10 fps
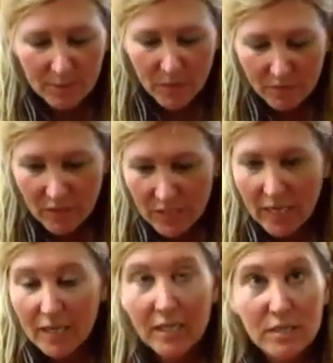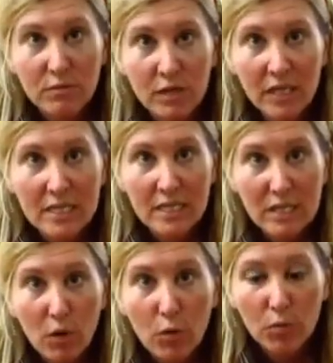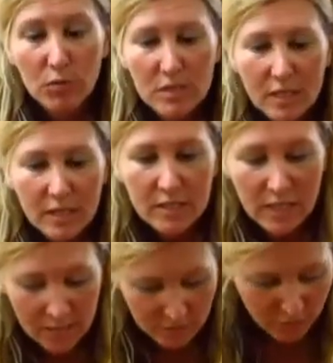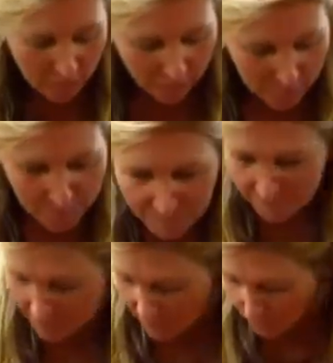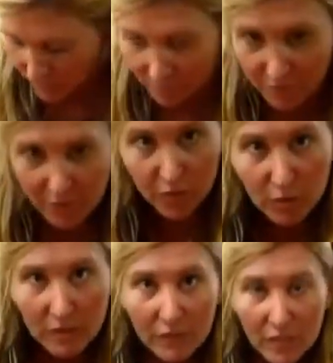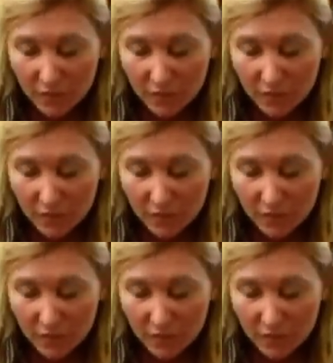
I've done that, and that's really nice. It holds and it lasts forever. What I found though living here